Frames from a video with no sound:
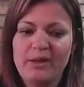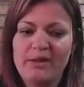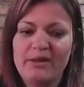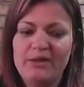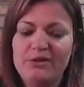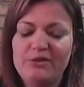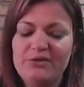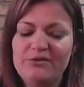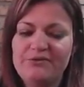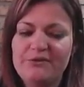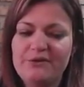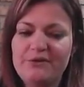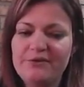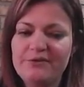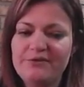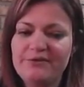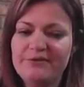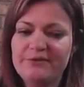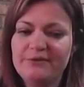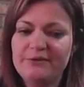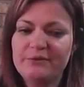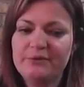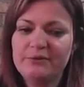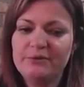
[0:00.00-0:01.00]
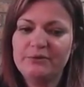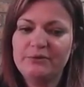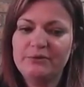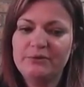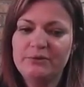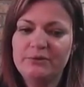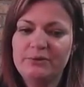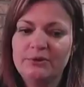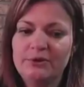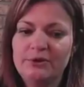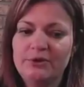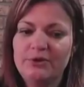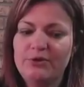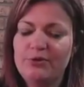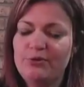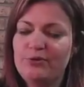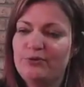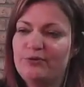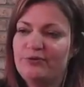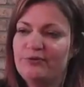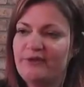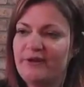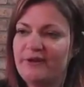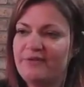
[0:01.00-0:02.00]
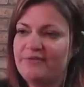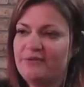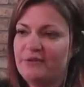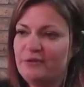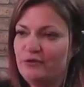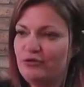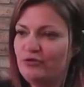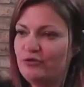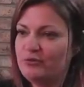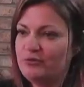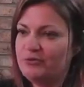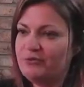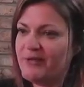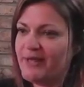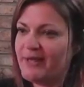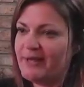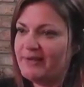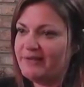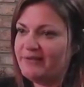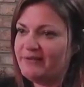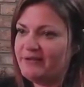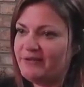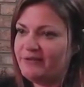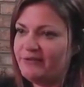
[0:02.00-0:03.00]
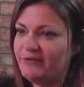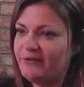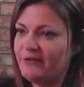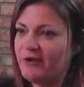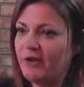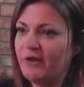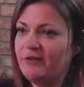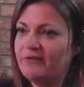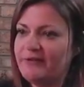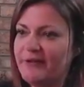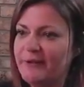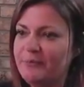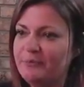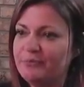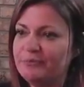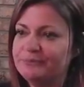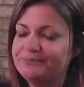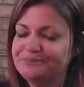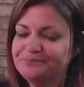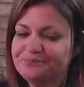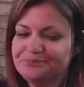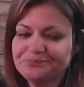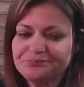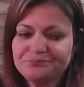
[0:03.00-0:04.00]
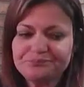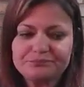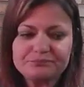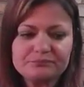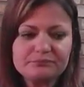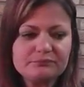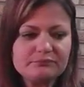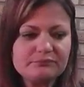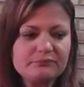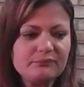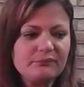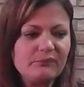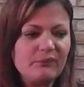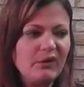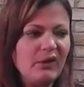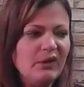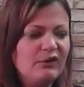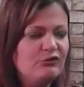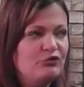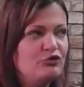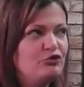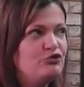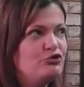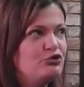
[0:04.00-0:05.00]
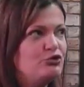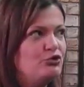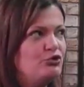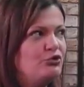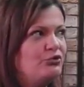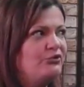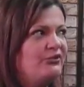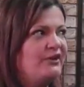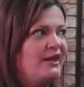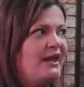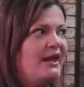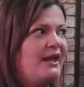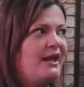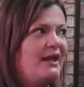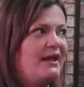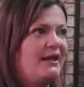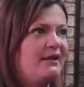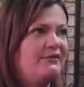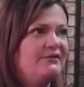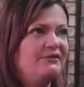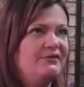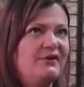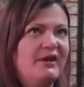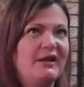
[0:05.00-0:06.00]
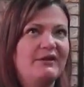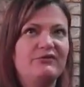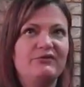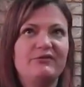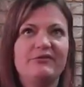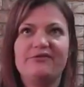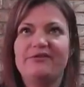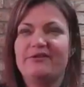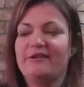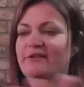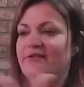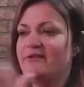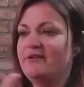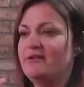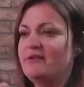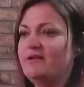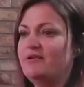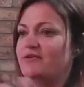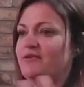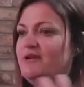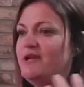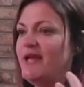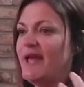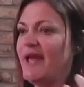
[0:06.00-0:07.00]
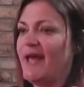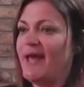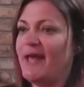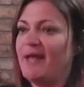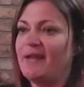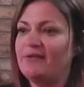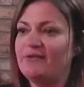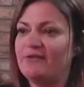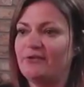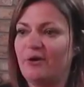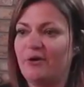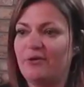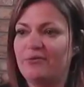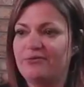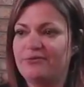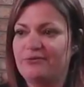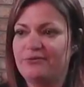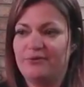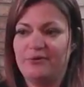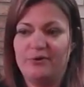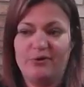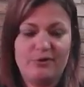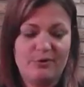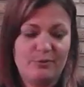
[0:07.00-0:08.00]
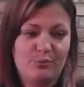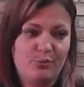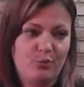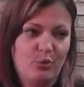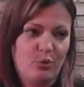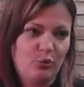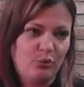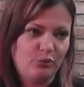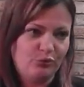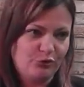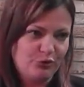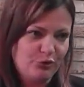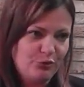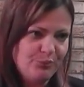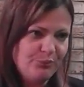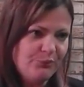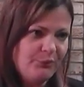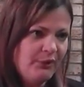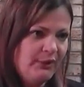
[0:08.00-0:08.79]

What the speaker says: Universal used a virtual reality startup to do the 360-degree ad of the ballroom,